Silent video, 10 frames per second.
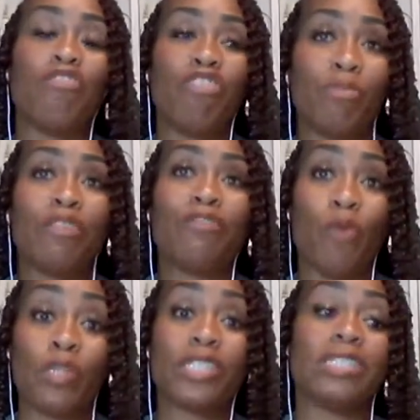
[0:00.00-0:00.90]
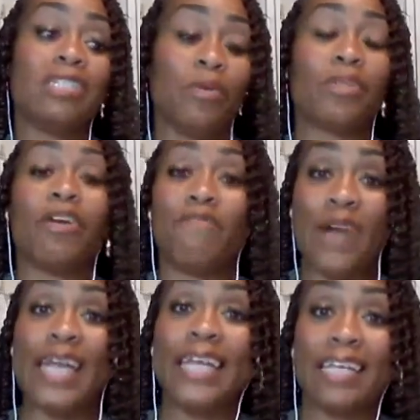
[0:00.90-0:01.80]
We've been forced to deal with our
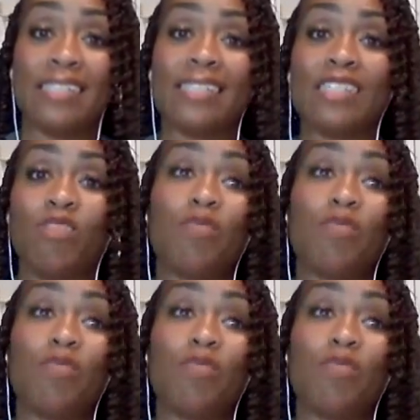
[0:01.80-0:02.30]
finances.